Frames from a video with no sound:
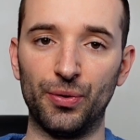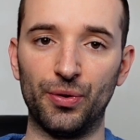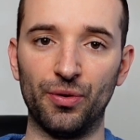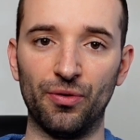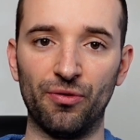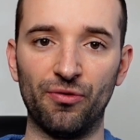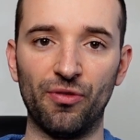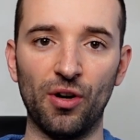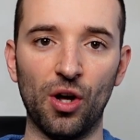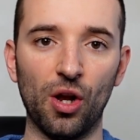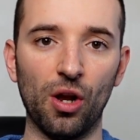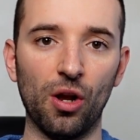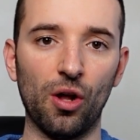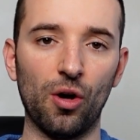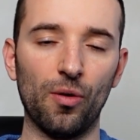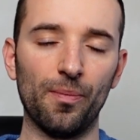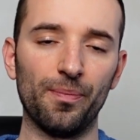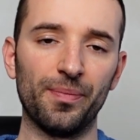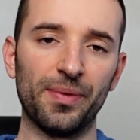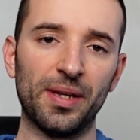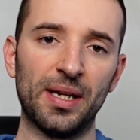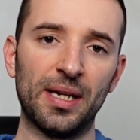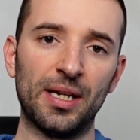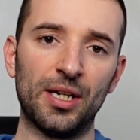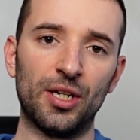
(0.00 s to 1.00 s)
to follow.
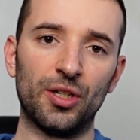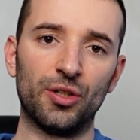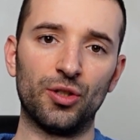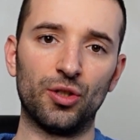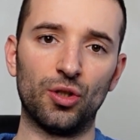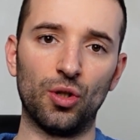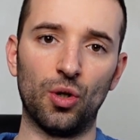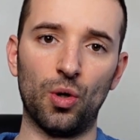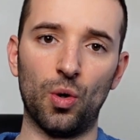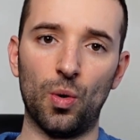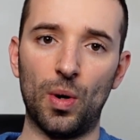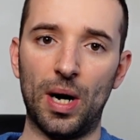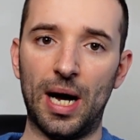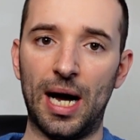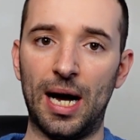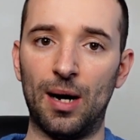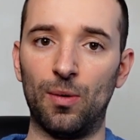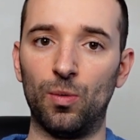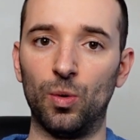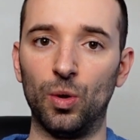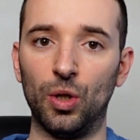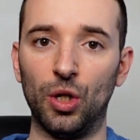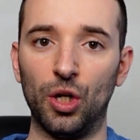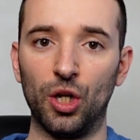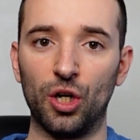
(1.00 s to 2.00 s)
So I
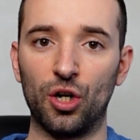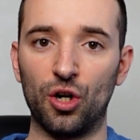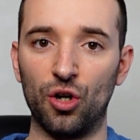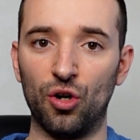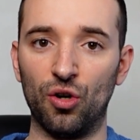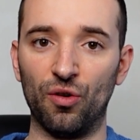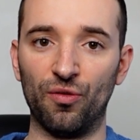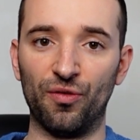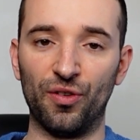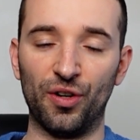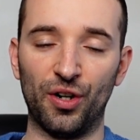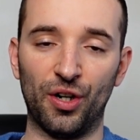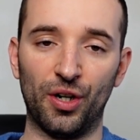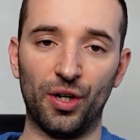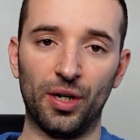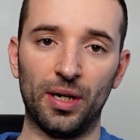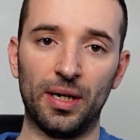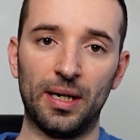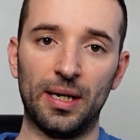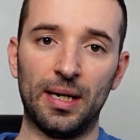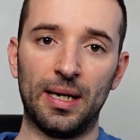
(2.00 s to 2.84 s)
will cover